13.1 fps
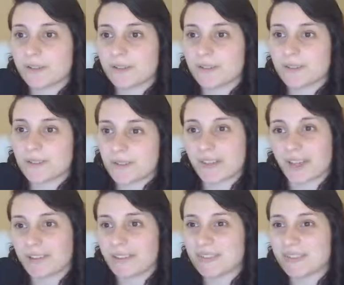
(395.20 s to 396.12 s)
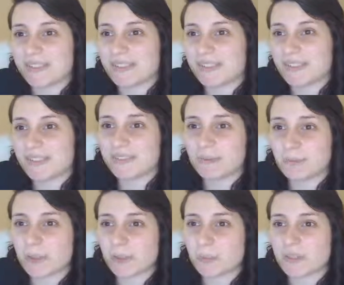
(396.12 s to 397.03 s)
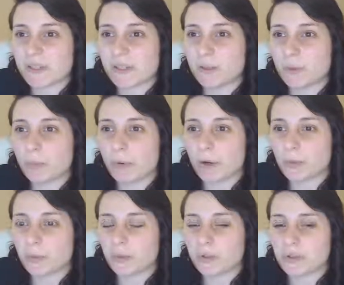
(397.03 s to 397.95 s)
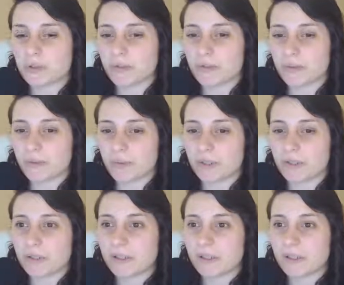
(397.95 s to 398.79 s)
the Second by Potato Bar 123.